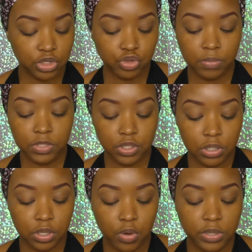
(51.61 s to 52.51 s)
So I'm just
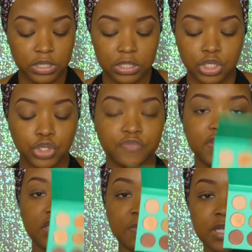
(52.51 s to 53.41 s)
gonna go into the
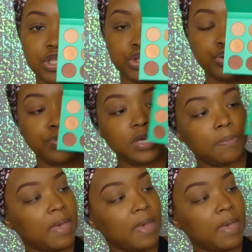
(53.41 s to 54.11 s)
Juvia's Place Nubian